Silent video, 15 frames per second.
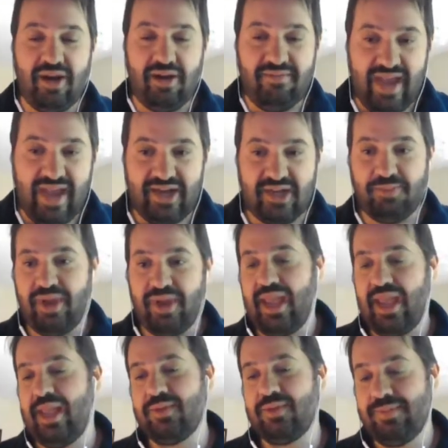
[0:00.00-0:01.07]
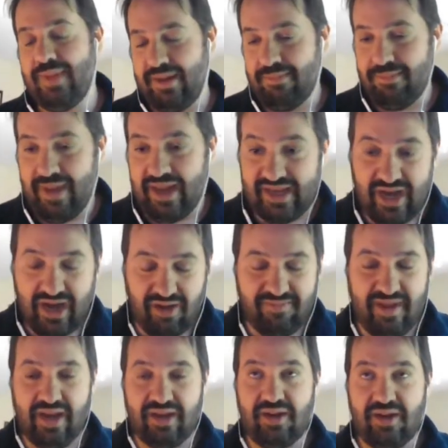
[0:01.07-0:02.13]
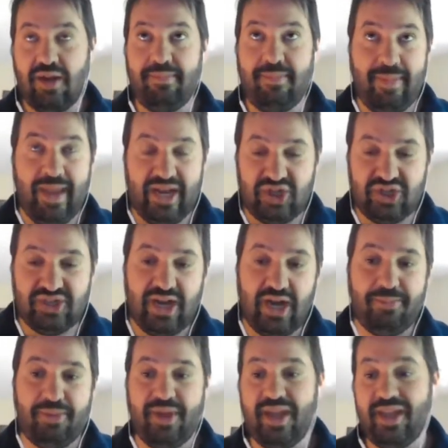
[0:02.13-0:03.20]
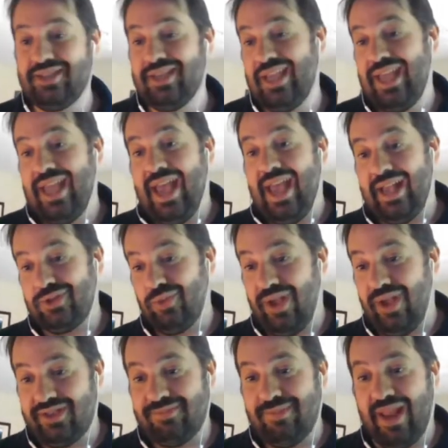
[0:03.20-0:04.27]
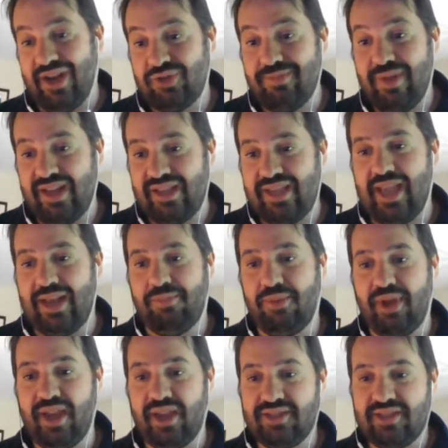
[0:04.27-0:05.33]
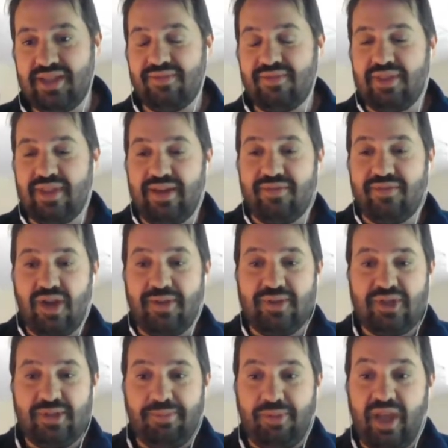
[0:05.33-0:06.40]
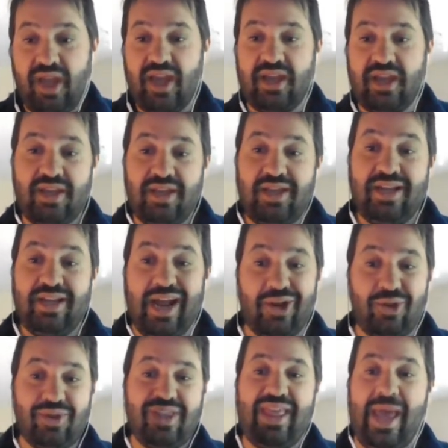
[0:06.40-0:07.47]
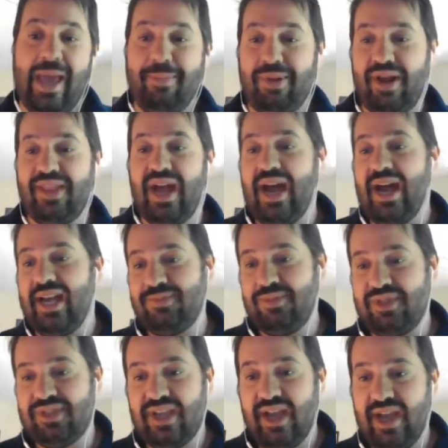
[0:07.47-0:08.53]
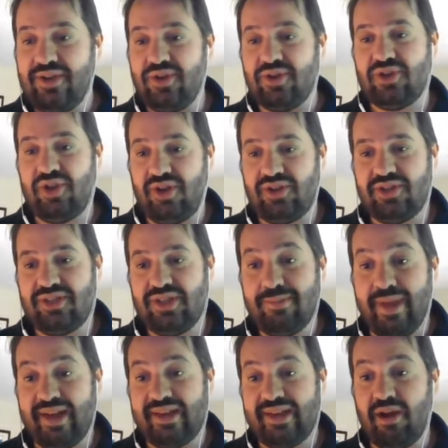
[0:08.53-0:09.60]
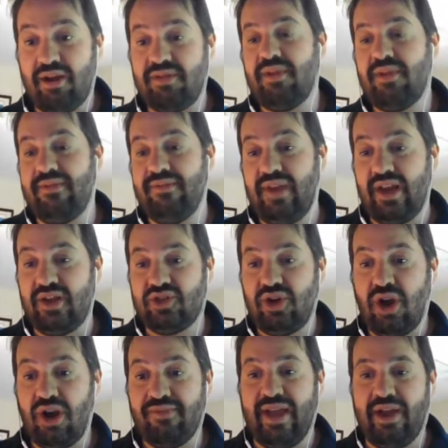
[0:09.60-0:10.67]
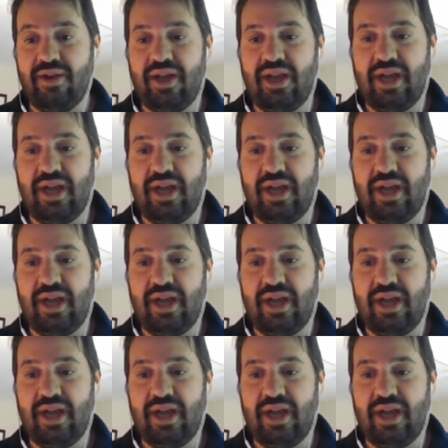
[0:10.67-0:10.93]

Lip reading: Advantage plans, Medicare Advantage, managed care plans, as well as managed Medicaid plans that have come into play. Not only that, but on the hospice side, you're starting to see the Medicare Advantage carve-out